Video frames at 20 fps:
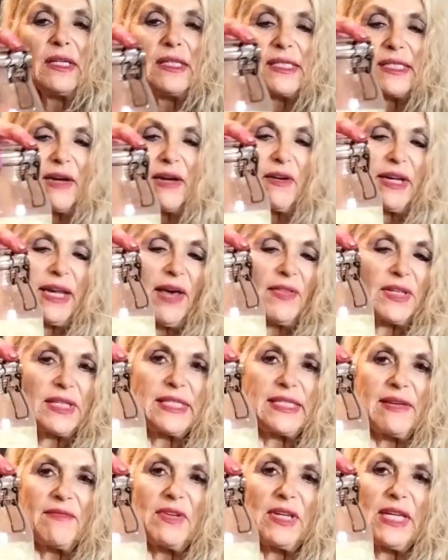so another
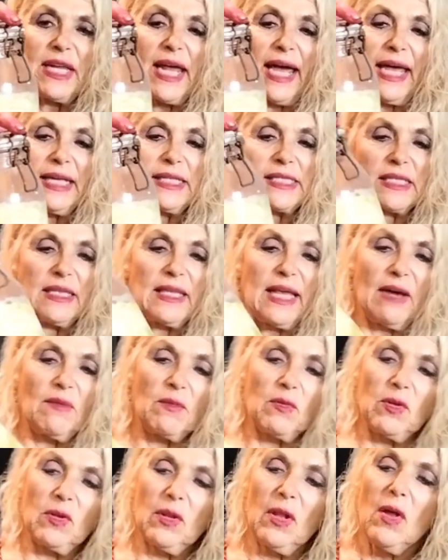7 days and that
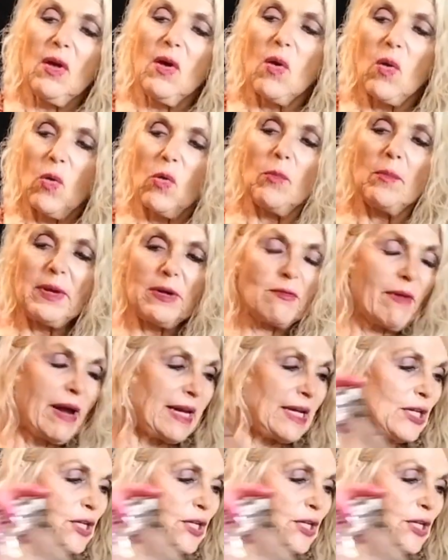will all be ready